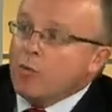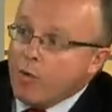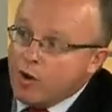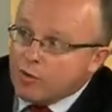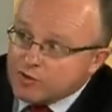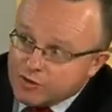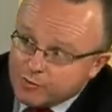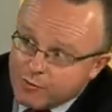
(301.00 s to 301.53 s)

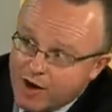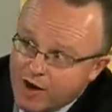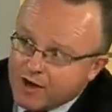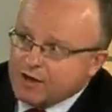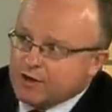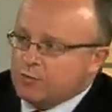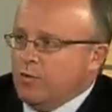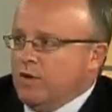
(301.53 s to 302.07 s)
Whilst in
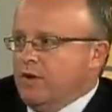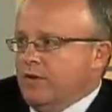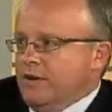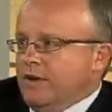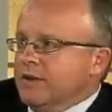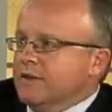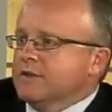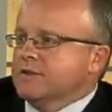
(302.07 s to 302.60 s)
markets where
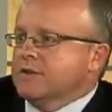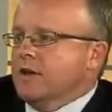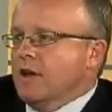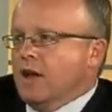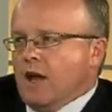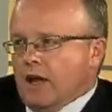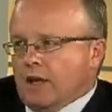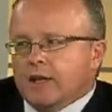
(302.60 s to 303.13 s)
it is
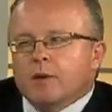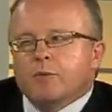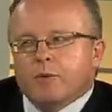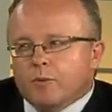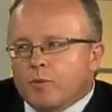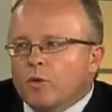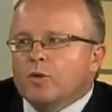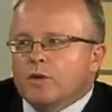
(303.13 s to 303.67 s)
a little
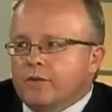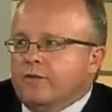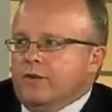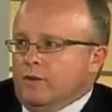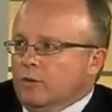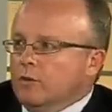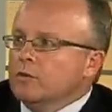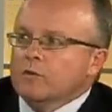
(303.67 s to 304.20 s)
bit more
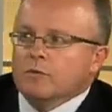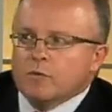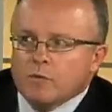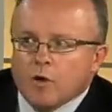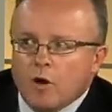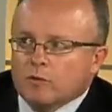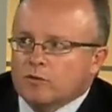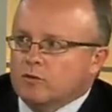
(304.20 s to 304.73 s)
difficult,
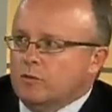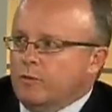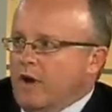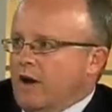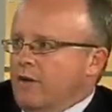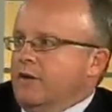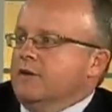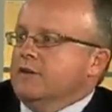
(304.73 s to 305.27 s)
cultural
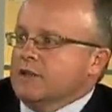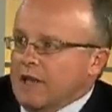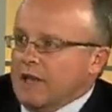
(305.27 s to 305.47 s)
barriers,